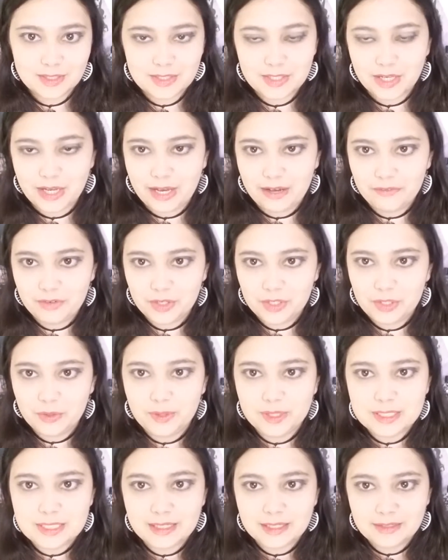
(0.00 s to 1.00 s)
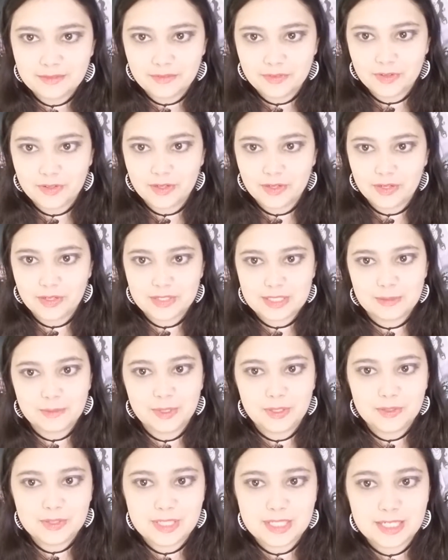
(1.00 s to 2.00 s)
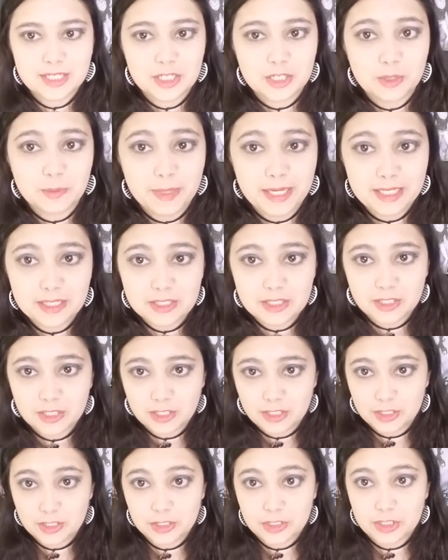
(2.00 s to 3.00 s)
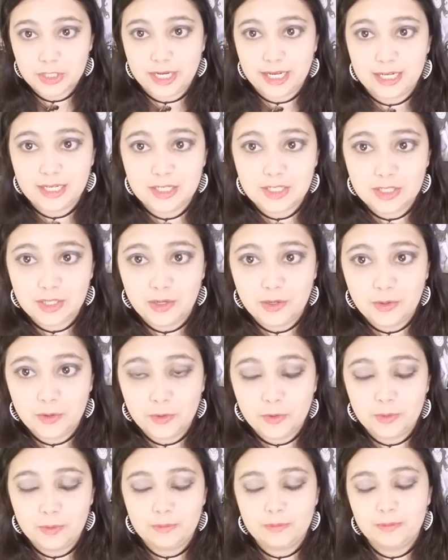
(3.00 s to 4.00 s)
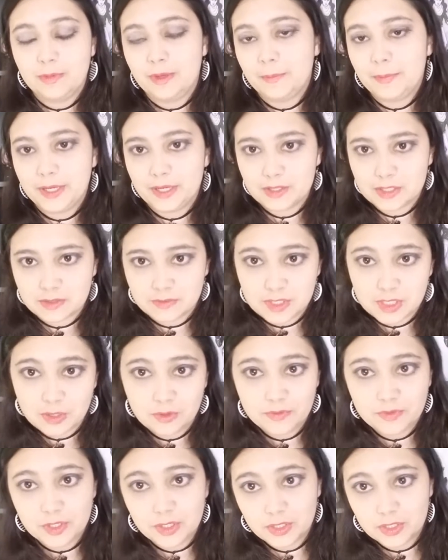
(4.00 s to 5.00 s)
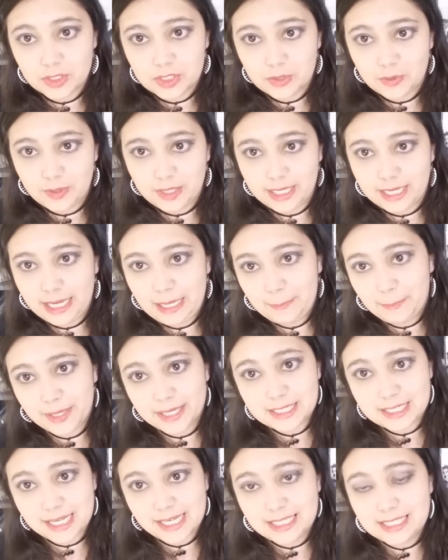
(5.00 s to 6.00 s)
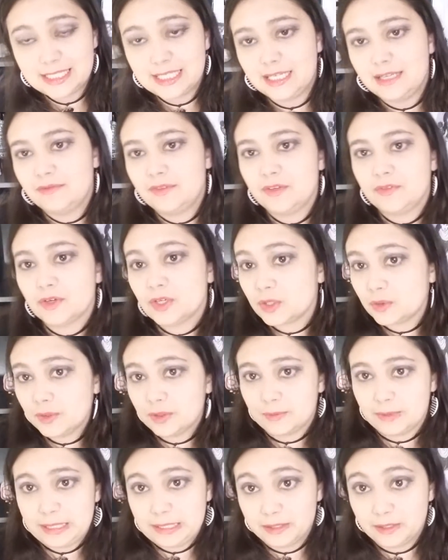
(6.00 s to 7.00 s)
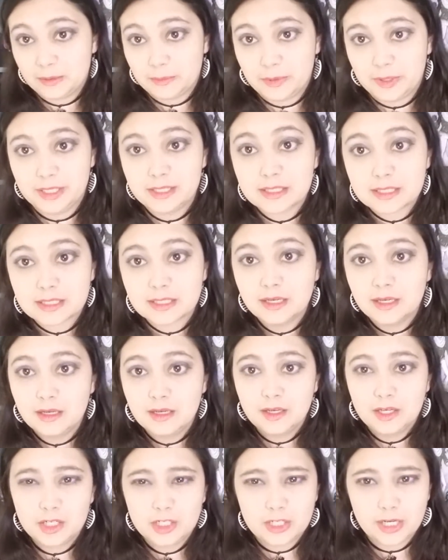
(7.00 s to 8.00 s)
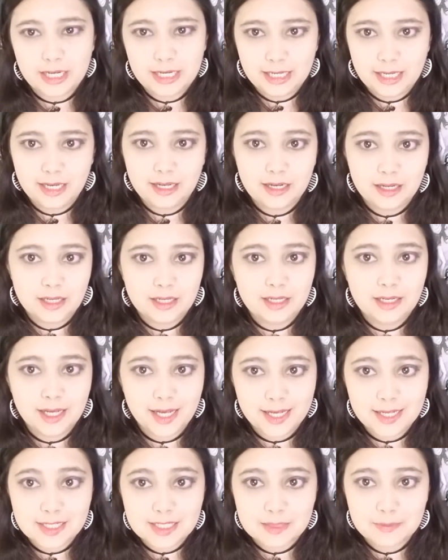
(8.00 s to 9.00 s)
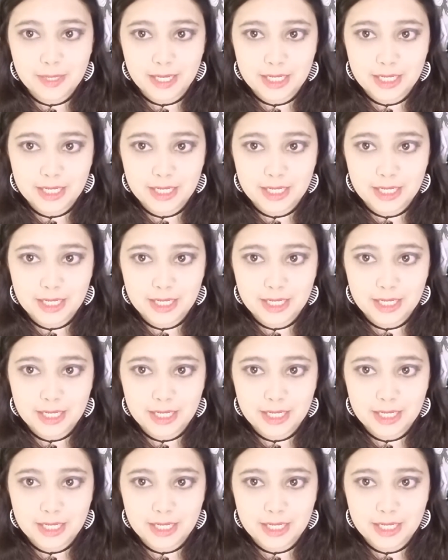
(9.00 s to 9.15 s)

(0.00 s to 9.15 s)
so yeah, if you're doing something for someone who's a digital painter, try to do pairs of 2 if you're doing 8x10s. Even if you're doing the regular prints, try to get a nice